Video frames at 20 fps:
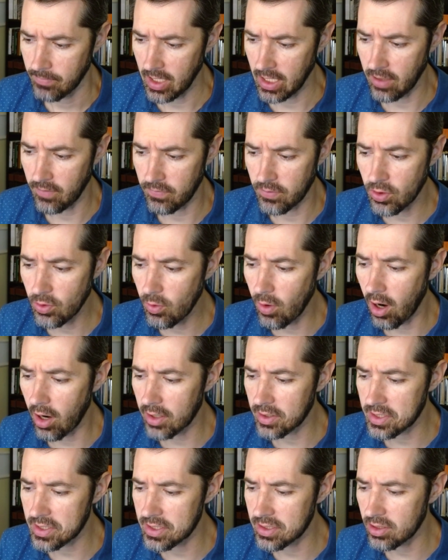And if you
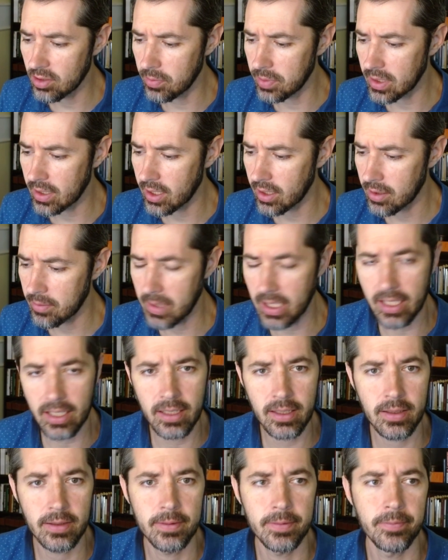are still
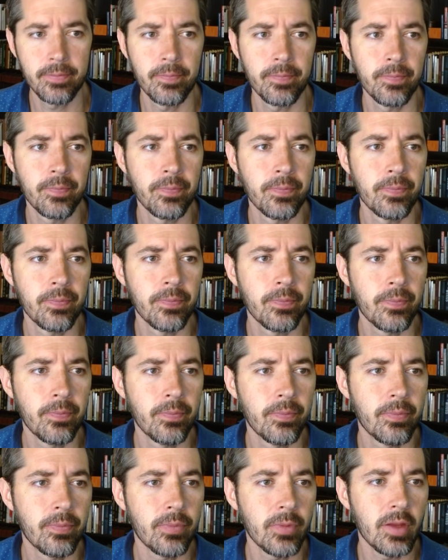becoming,
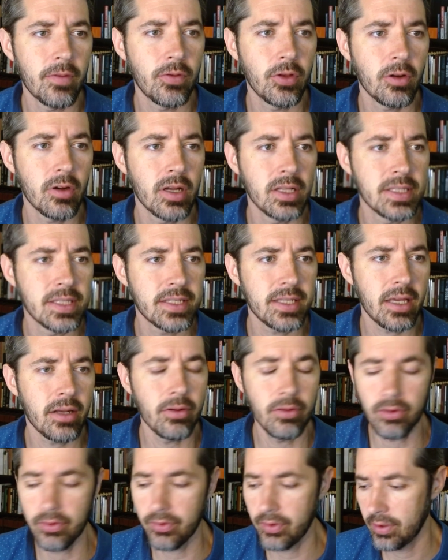if you're
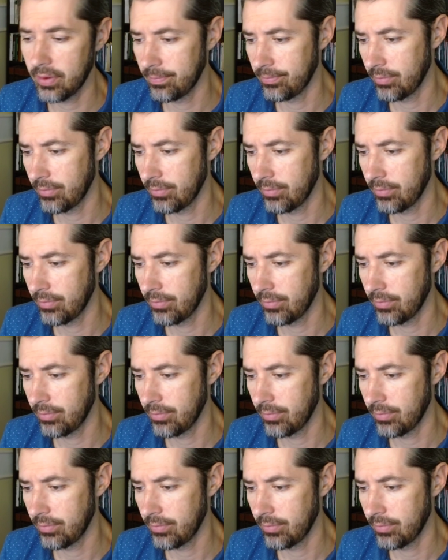unsettled,